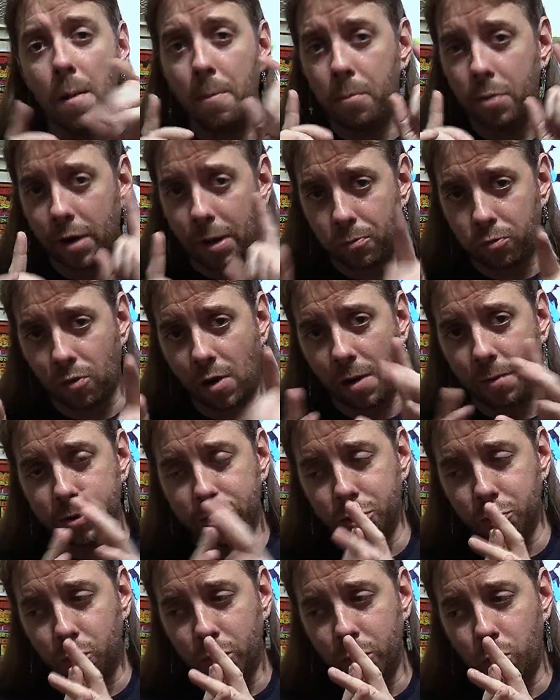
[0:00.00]
But I
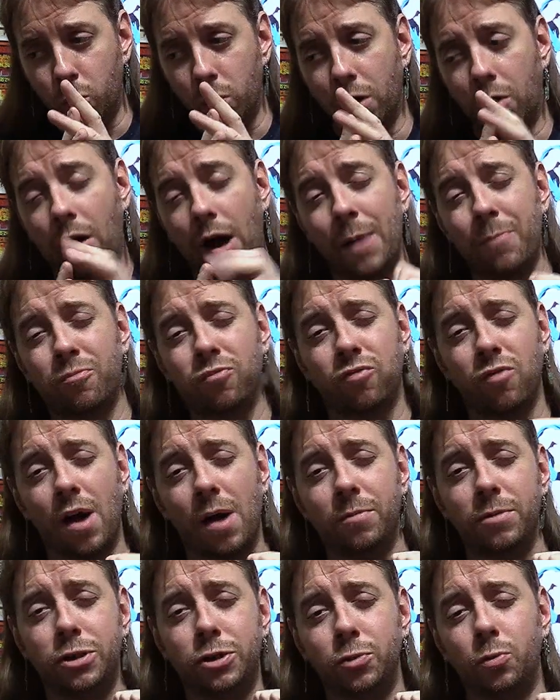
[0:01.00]
promise you we will. I
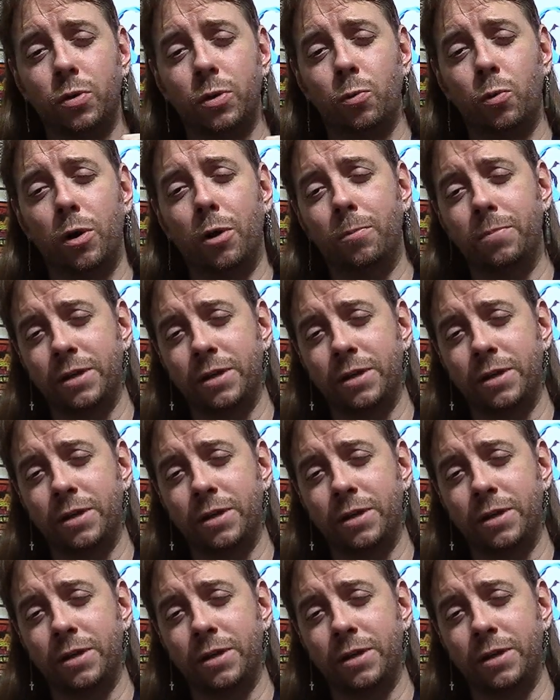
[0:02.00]
promise you we will,